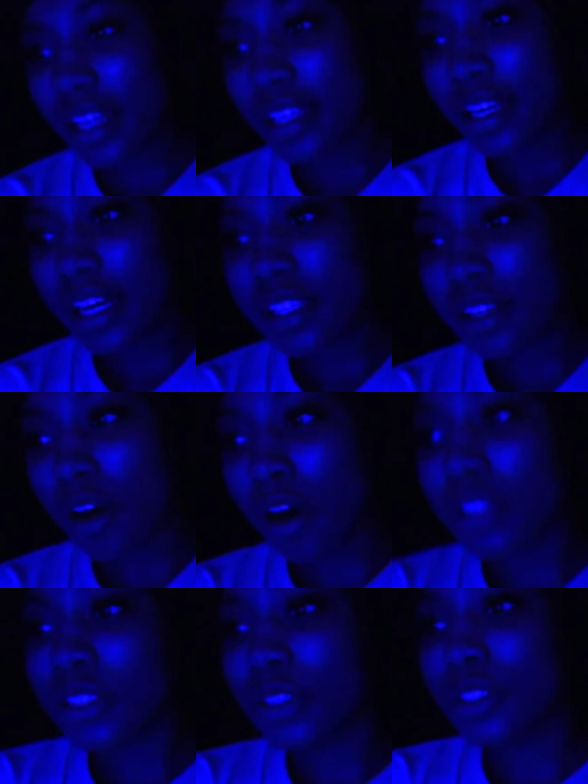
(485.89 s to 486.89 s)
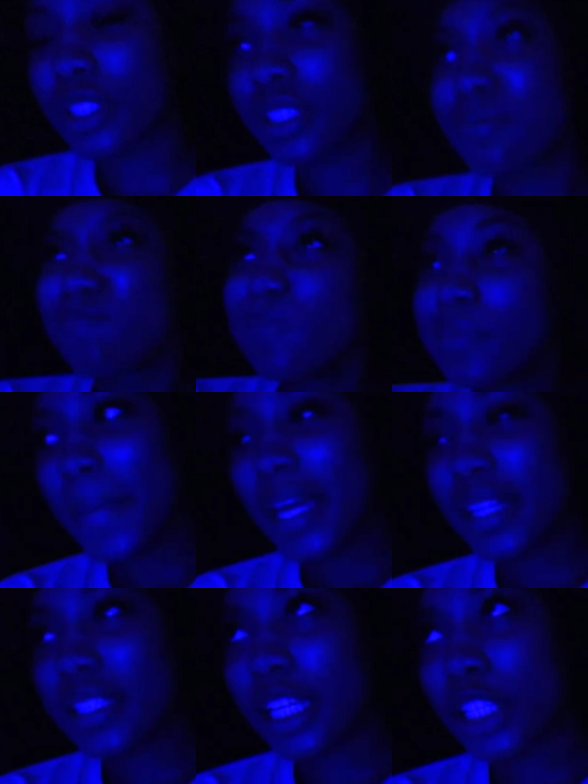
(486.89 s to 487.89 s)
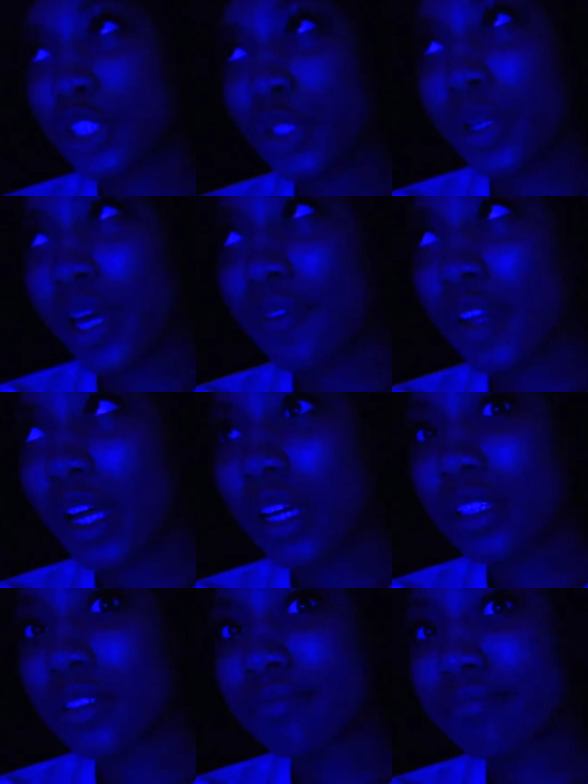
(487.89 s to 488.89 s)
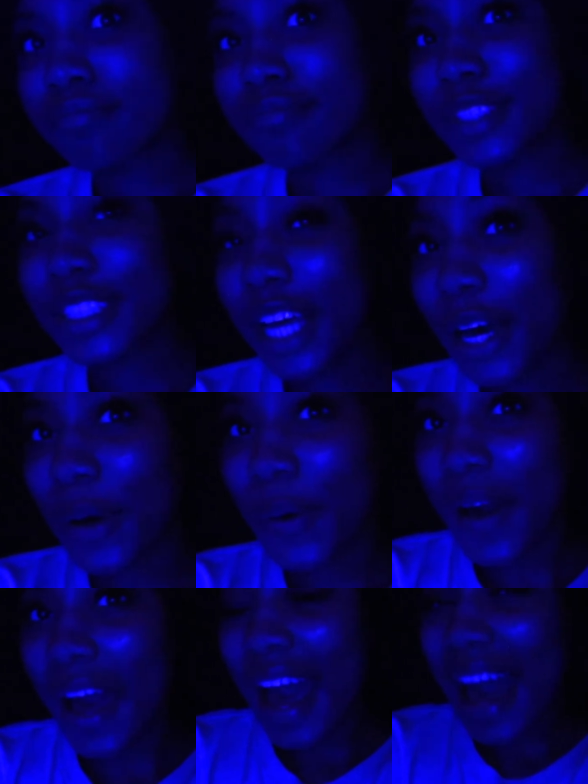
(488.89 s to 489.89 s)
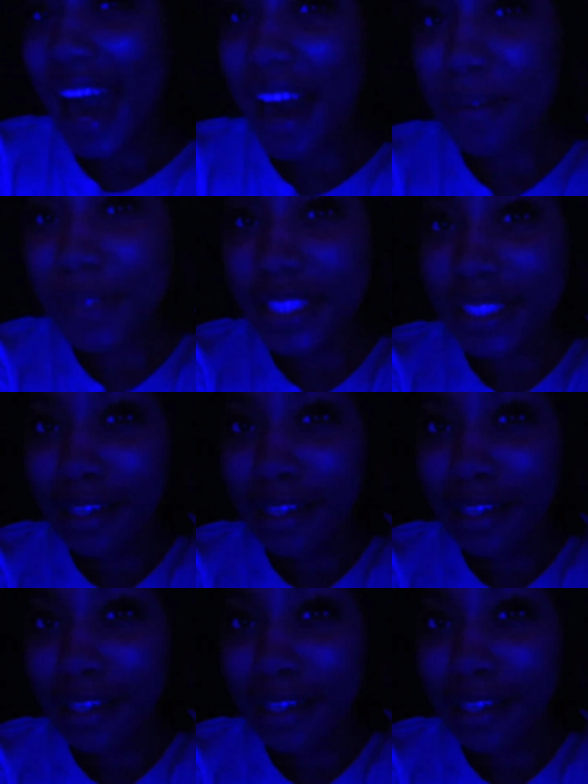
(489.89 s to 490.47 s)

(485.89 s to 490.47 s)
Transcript: guess I'll also just make this like a two day vlog. So I will see